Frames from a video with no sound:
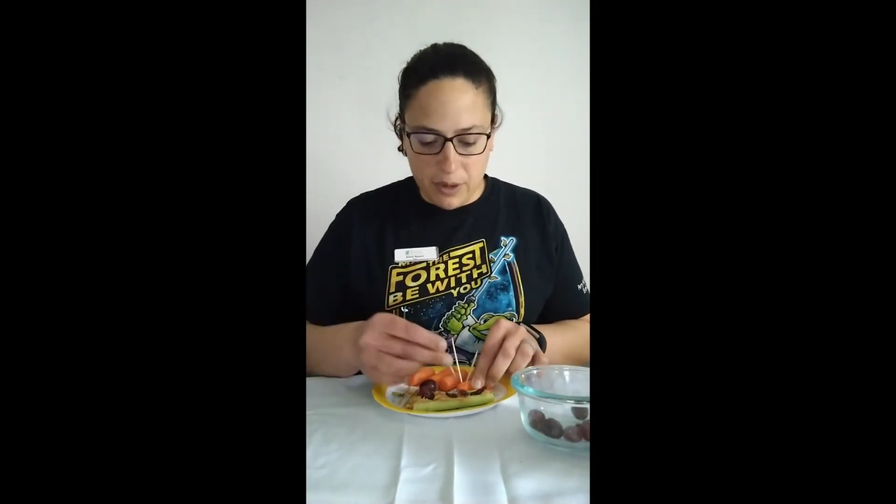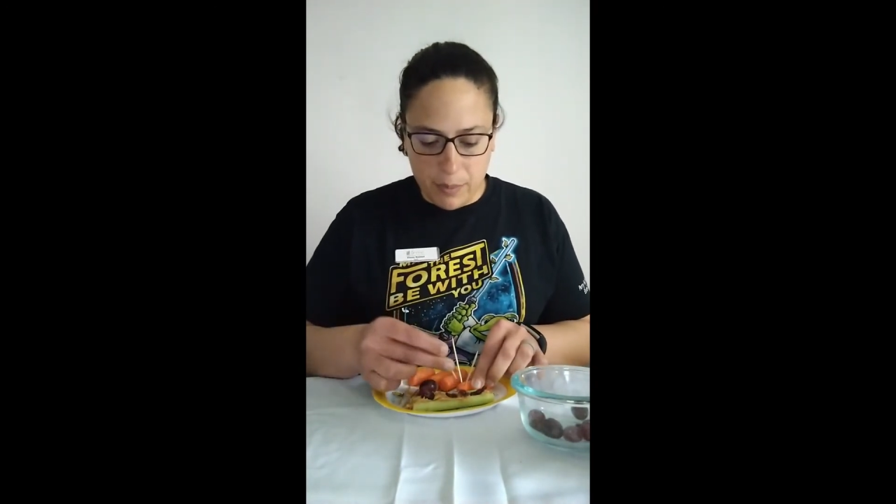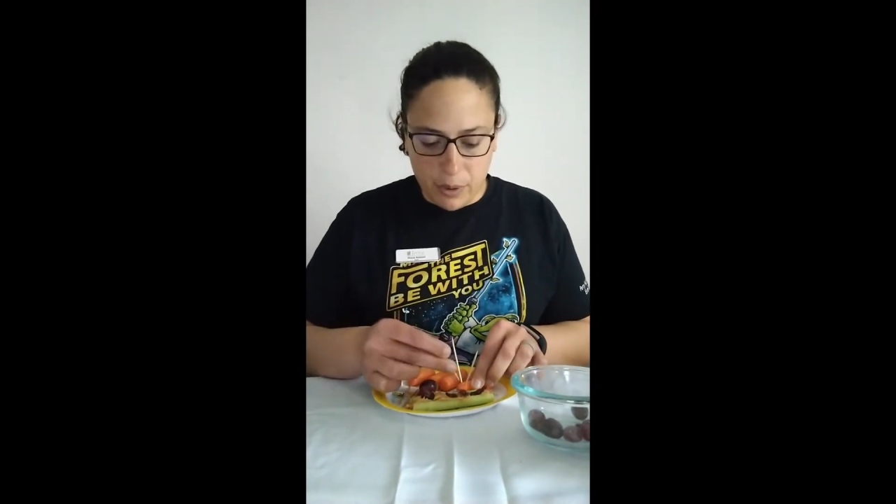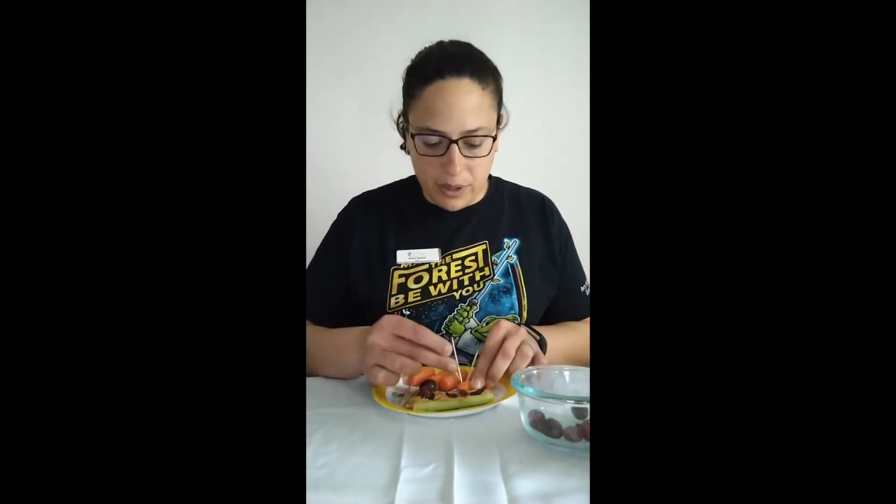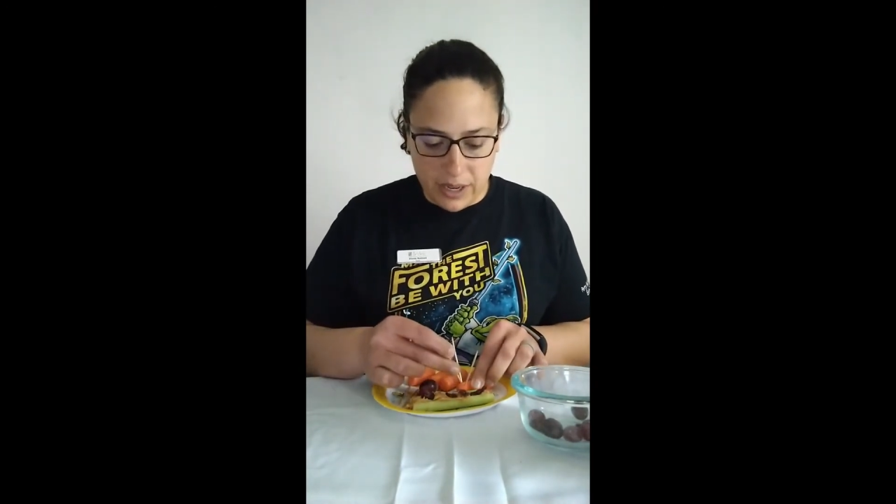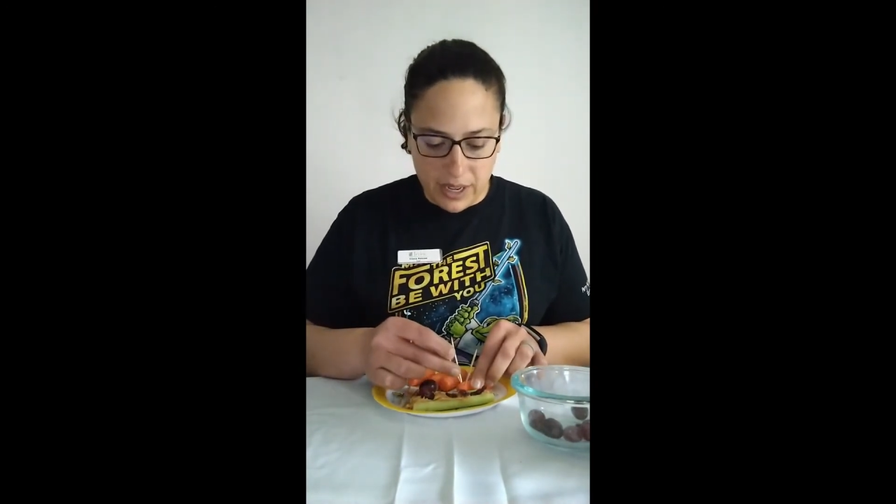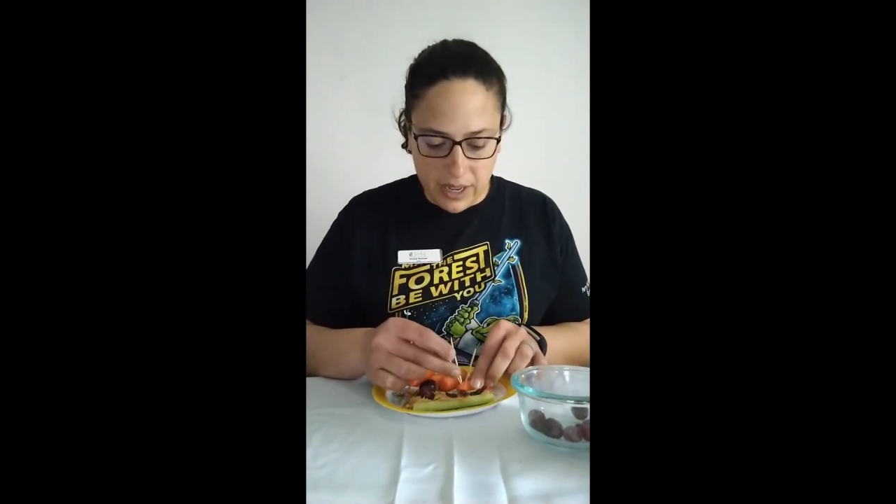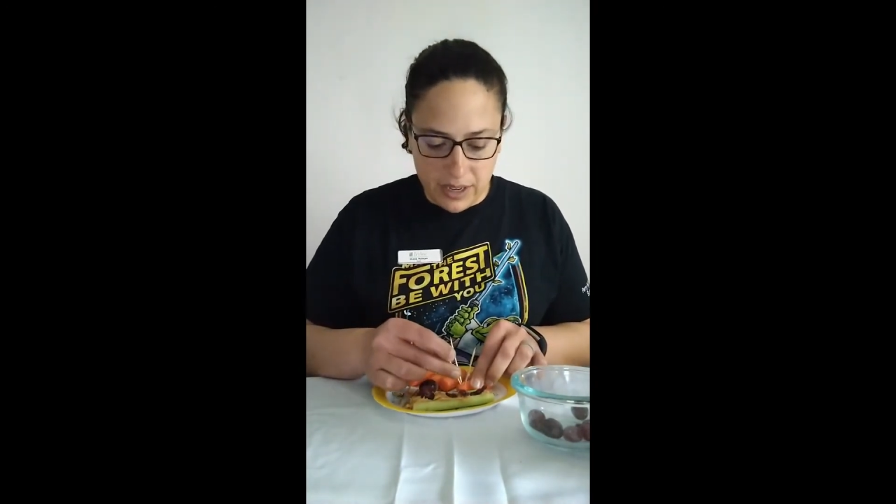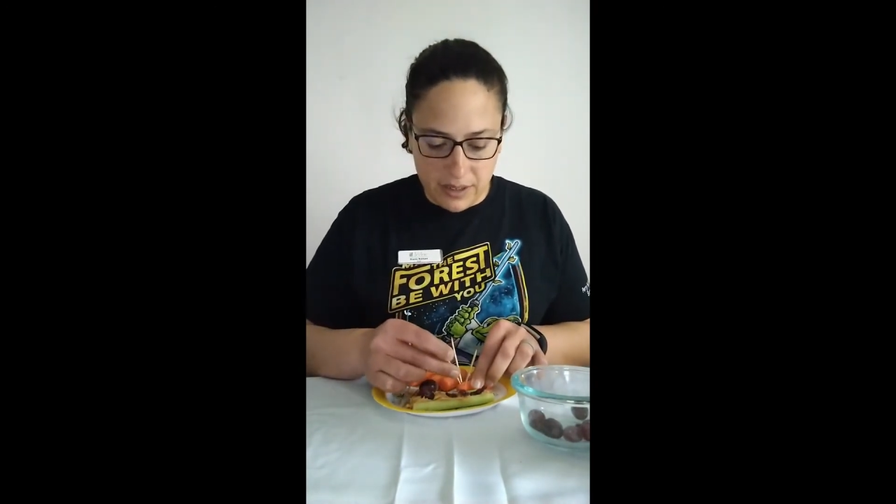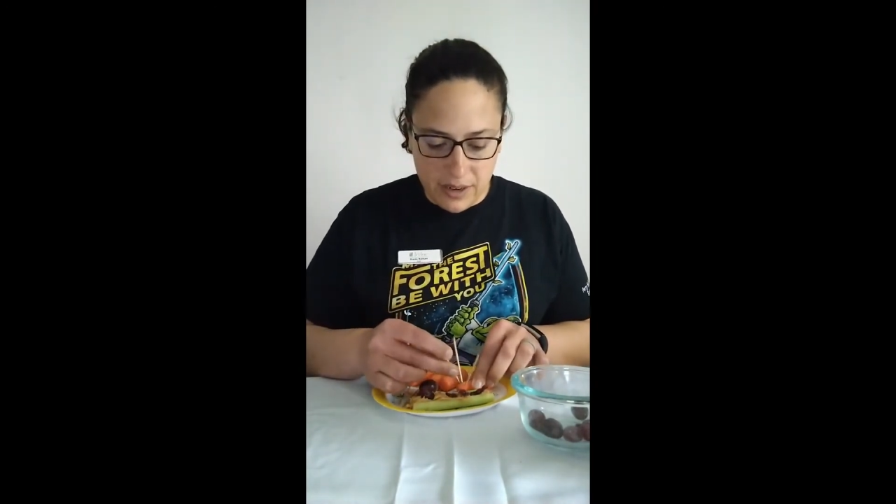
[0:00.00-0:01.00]

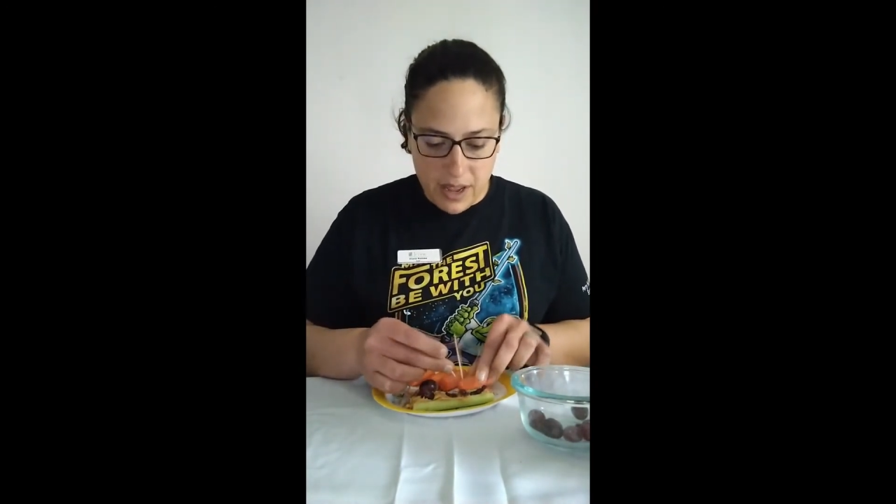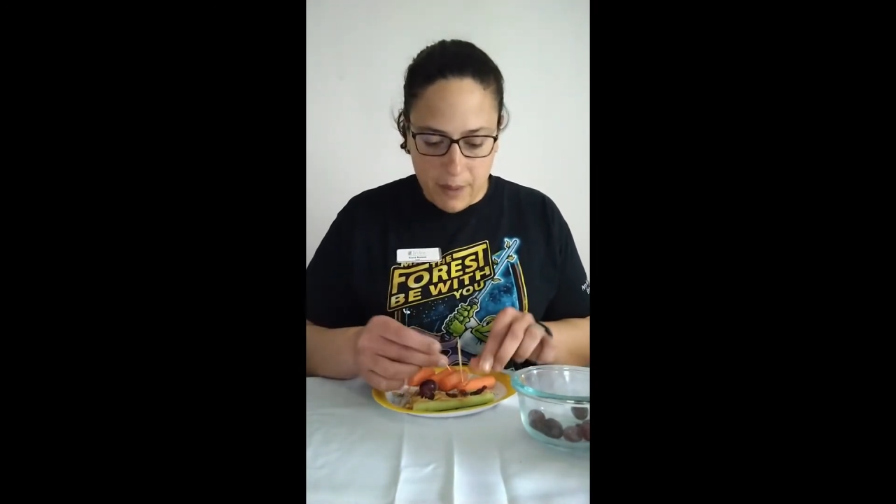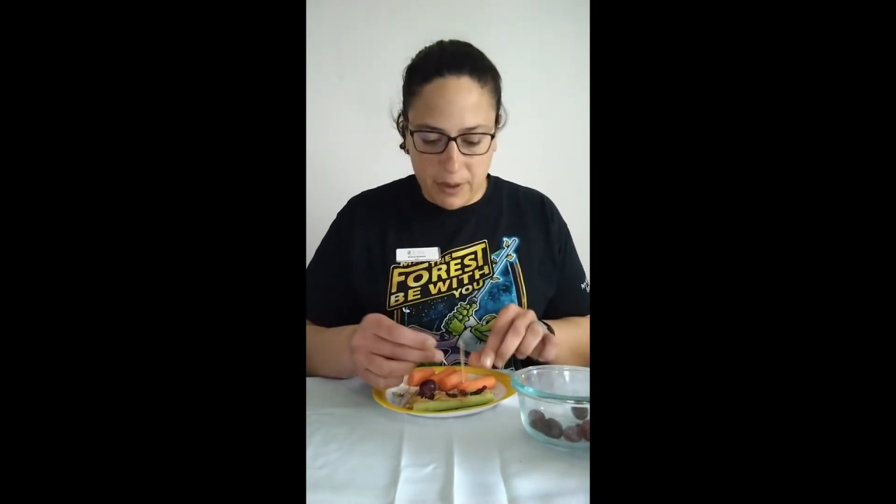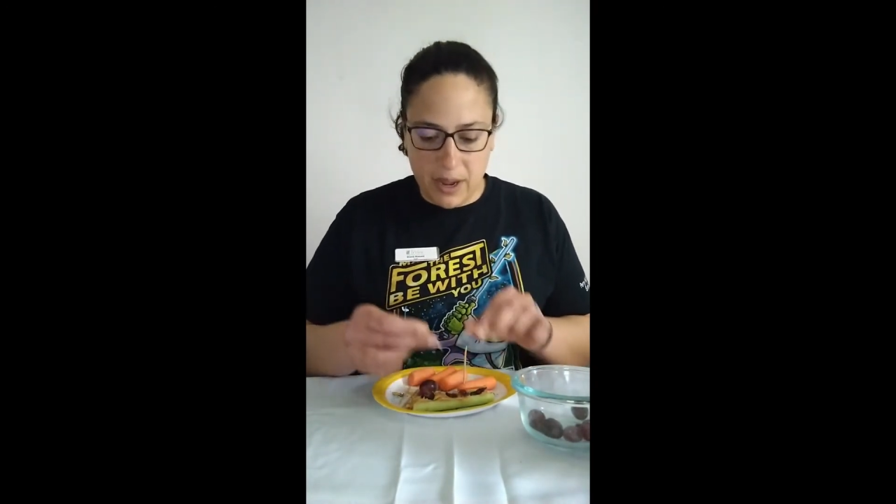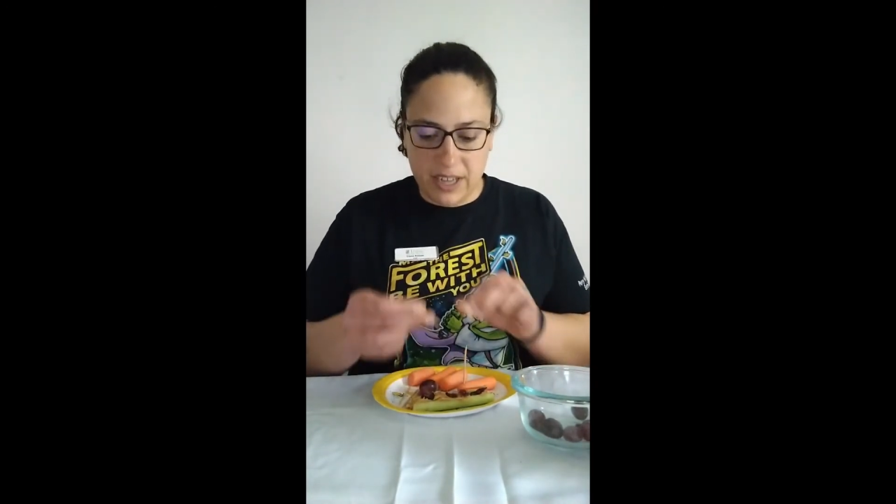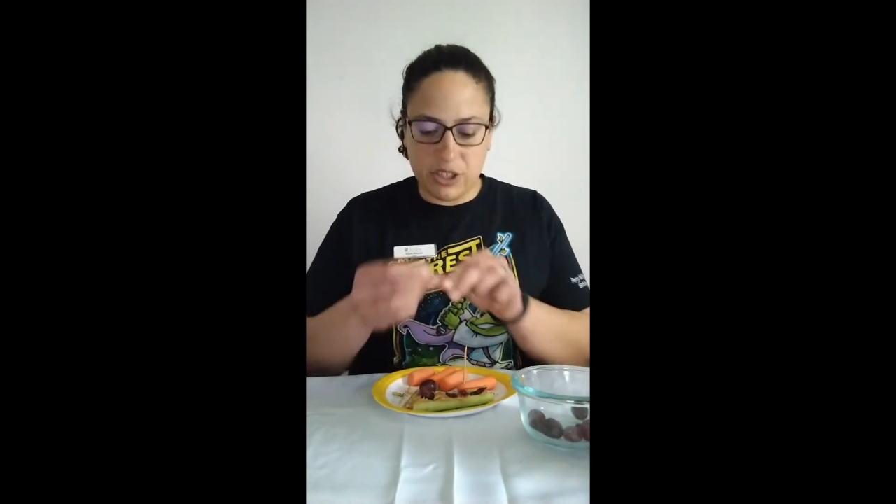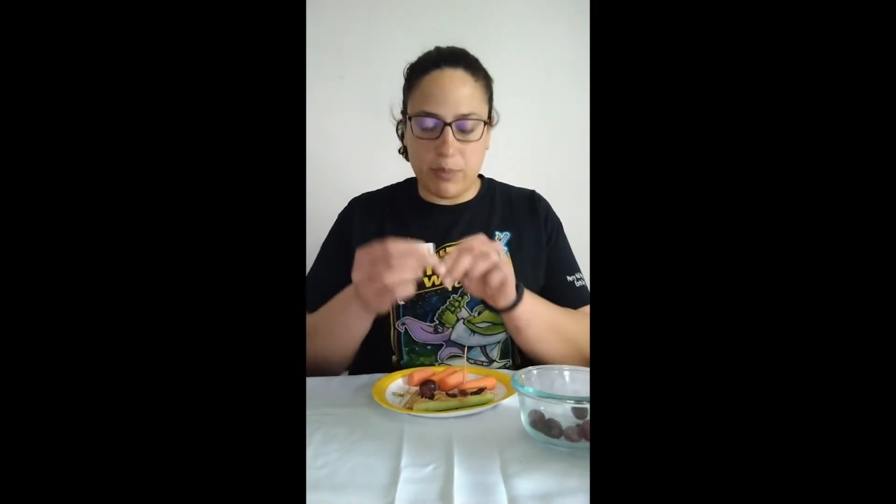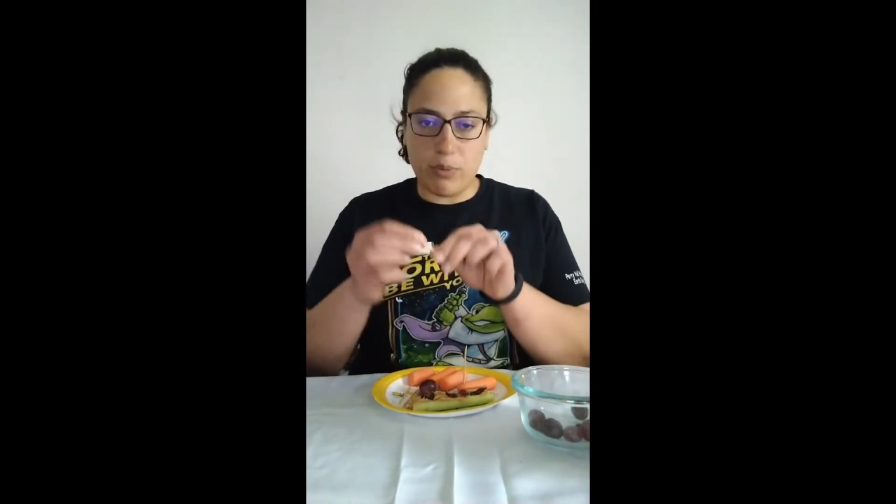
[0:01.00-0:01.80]
to actually